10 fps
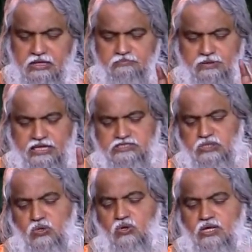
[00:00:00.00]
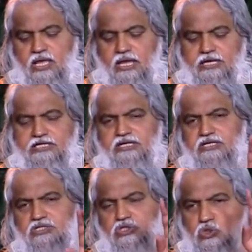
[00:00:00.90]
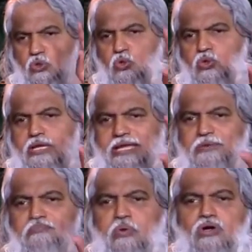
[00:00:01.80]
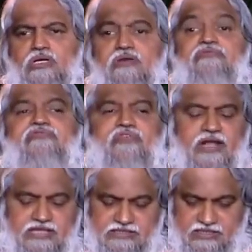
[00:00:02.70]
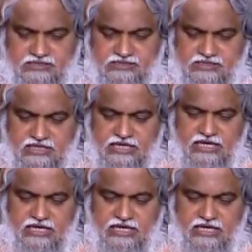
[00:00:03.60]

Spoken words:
Please look at two important phrases